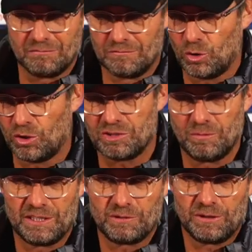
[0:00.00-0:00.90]
um, noise
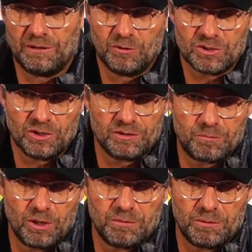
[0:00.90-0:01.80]
wise, whatever was not a
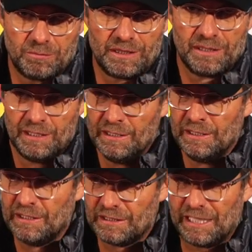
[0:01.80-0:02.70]
problem, but
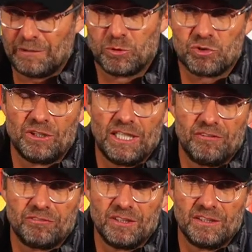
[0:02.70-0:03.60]
the atmosphere
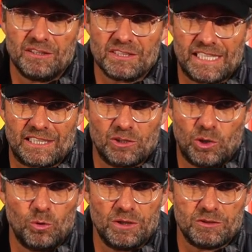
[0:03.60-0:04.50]
after the second
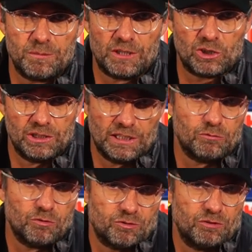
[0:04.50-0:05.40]
goal, especially
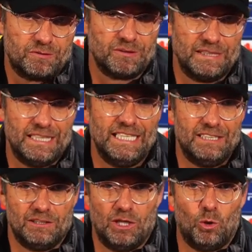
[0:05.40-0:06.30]
that was
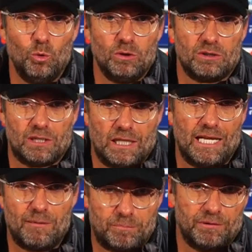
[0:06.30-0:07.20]
in the whole
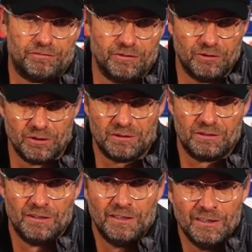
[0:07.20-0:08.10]
club, if you
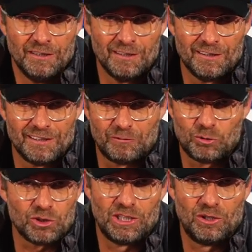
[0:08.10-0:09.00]
want. That
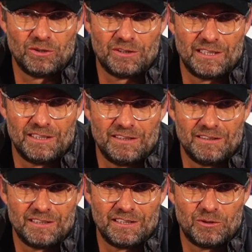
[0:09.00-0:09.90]
was now they
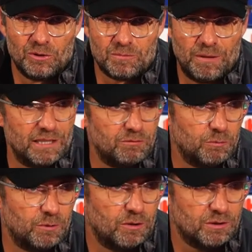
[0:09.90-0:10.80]
they could smell it.
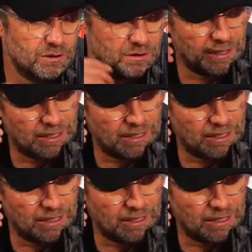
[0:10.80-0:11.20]
We walked in the